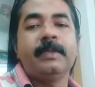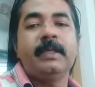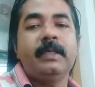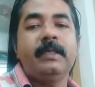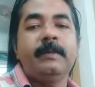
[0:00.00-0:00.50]

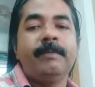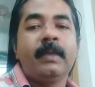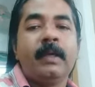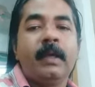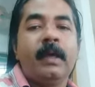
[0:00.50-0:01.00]
be
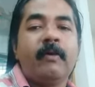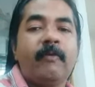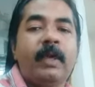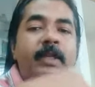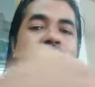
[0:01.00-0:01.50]

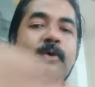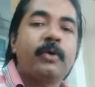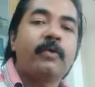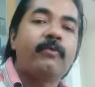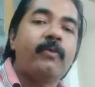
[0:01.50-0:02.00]
very
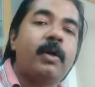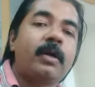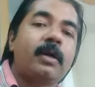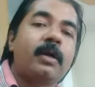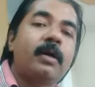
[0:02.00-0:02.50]
sure of what